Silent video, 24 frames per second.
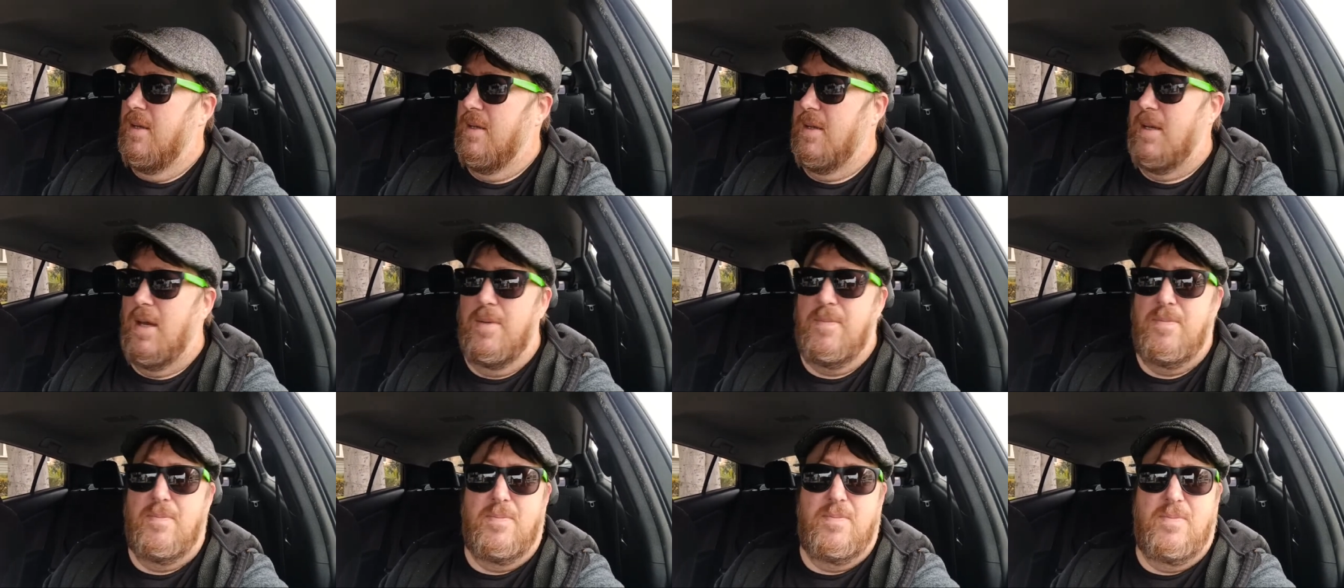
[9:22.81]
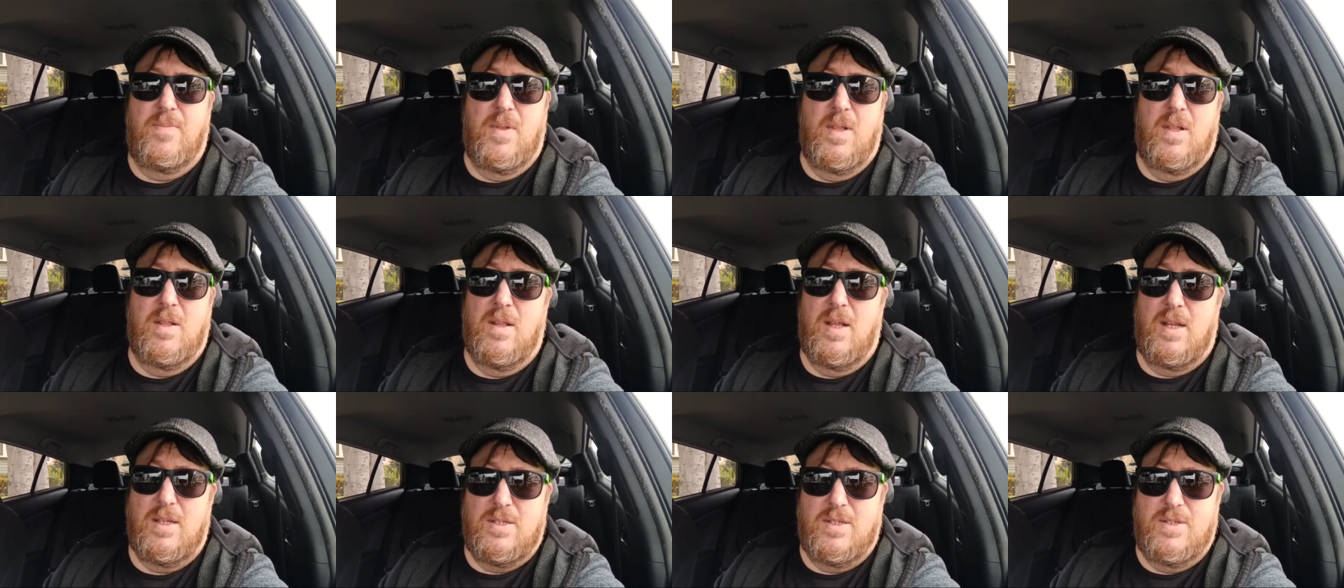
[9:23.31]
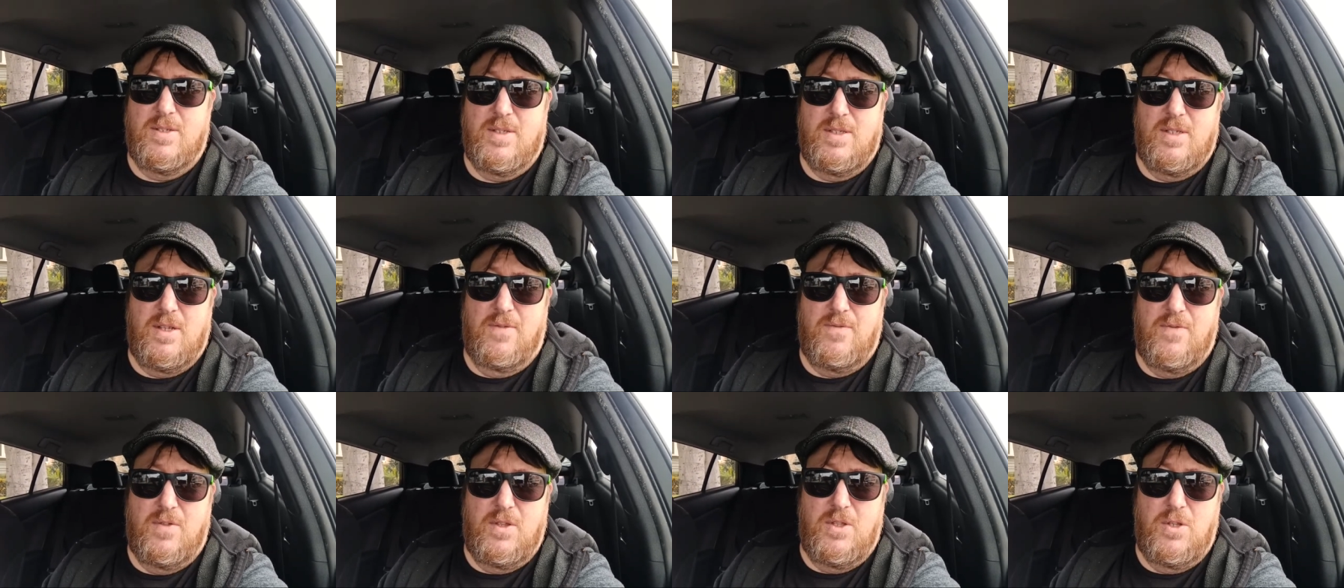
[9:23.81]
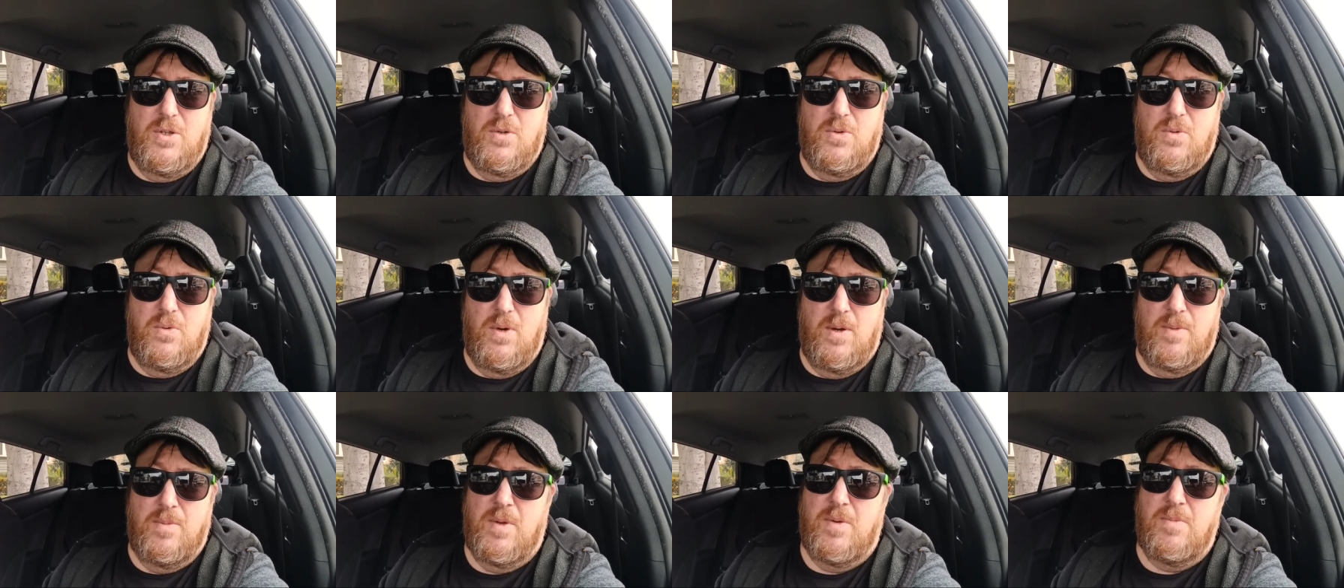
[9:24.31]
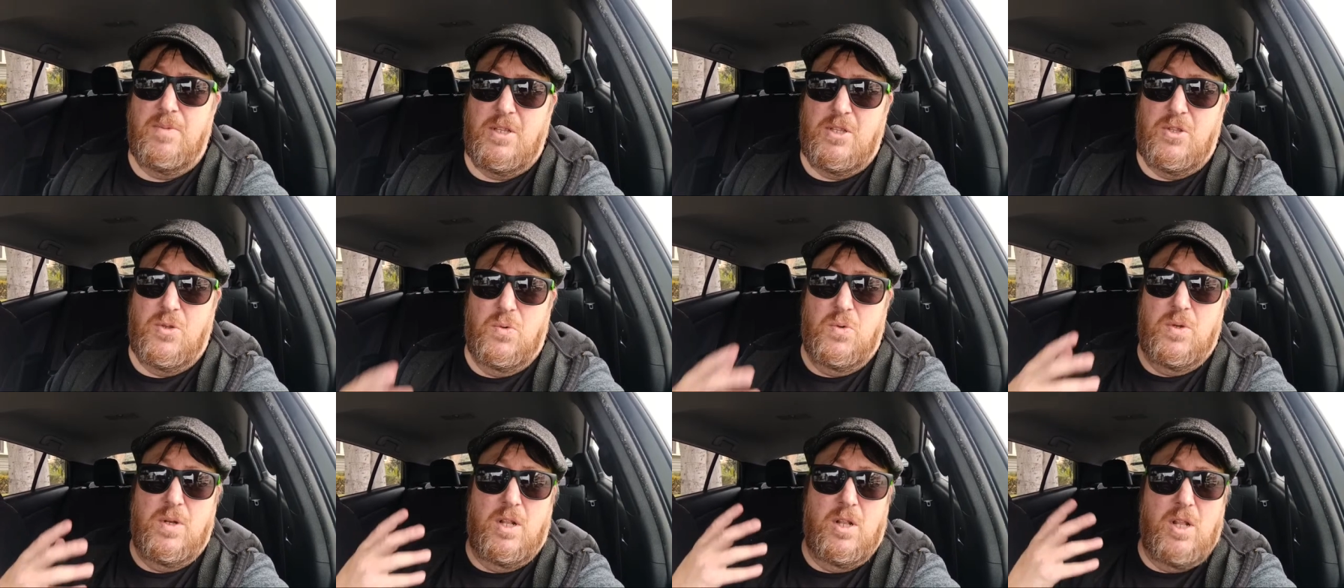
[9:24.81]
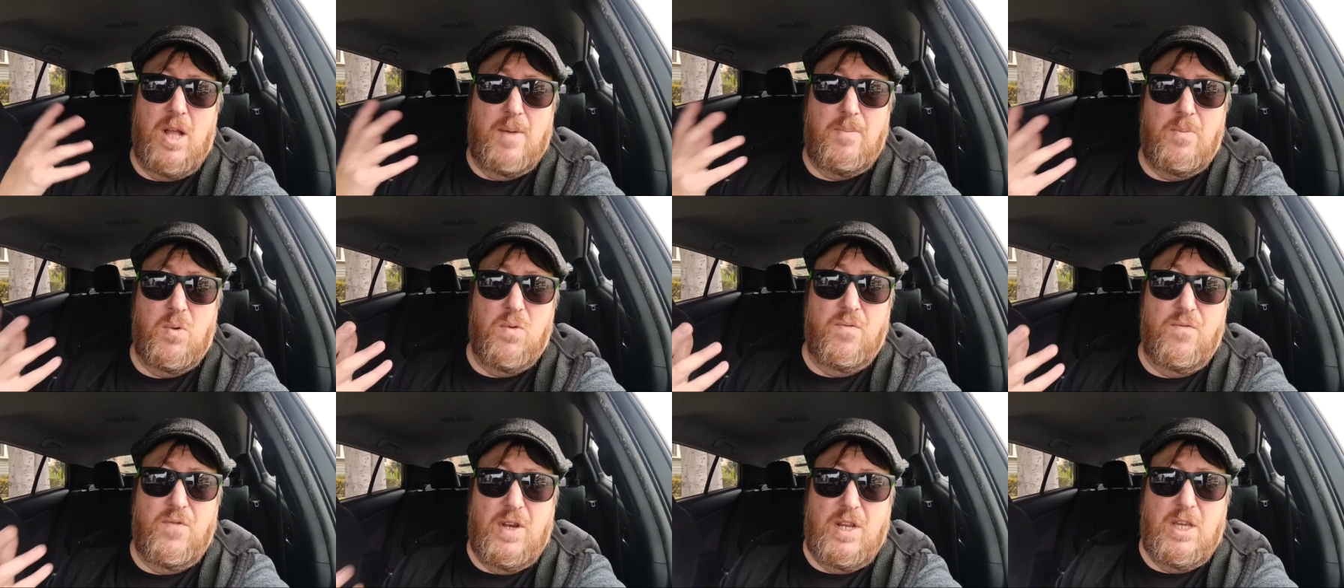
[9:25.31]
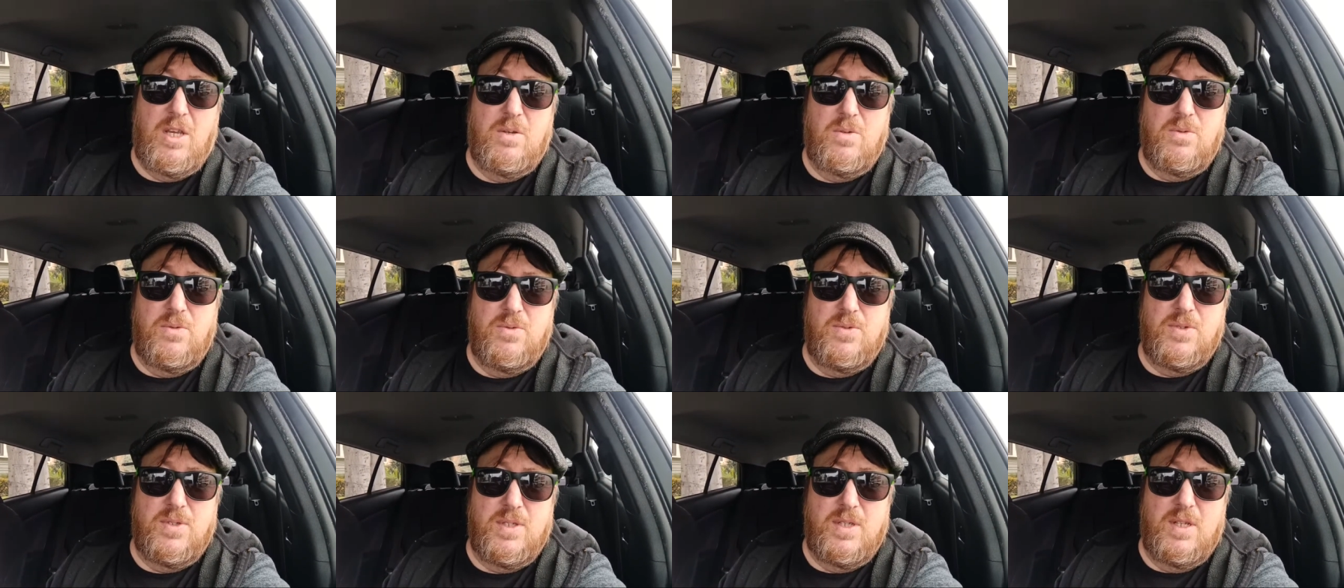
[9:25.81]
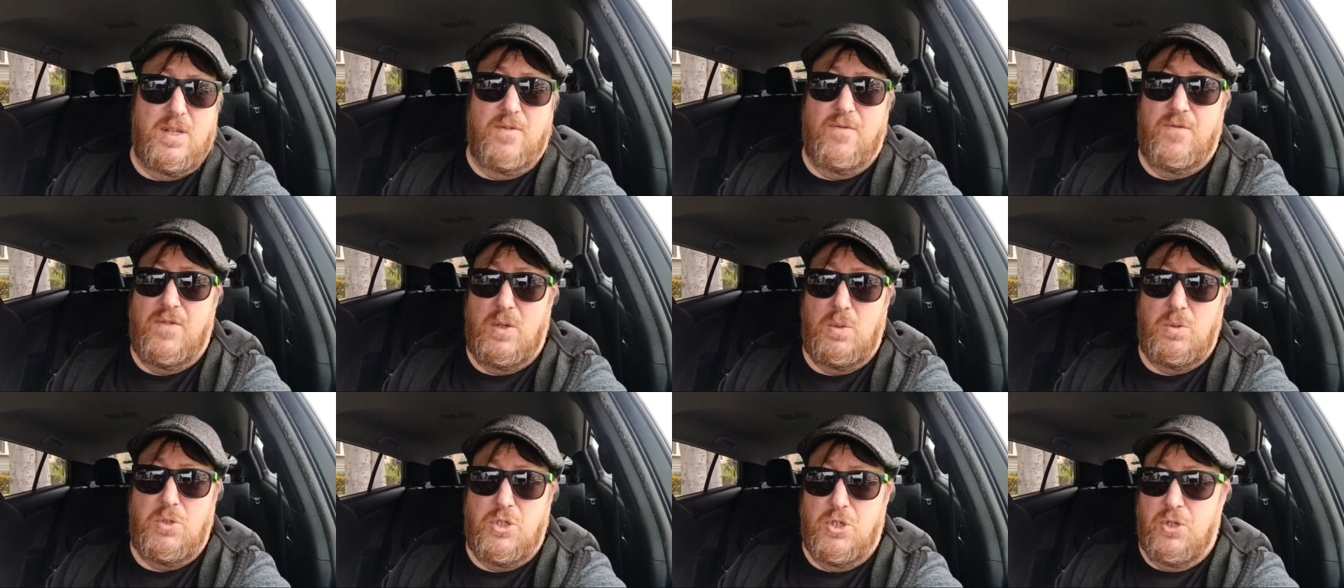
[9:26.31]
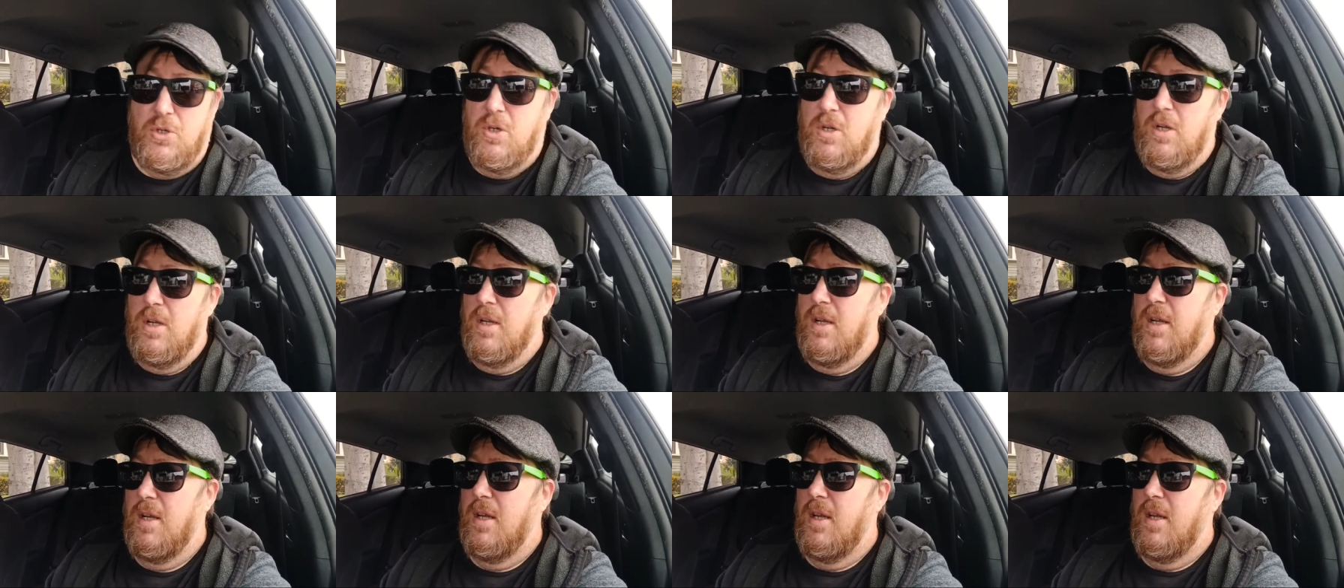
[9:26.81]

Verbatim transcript: Got lots of stuff to do. I'm gonna be doing a lot more videos in the future.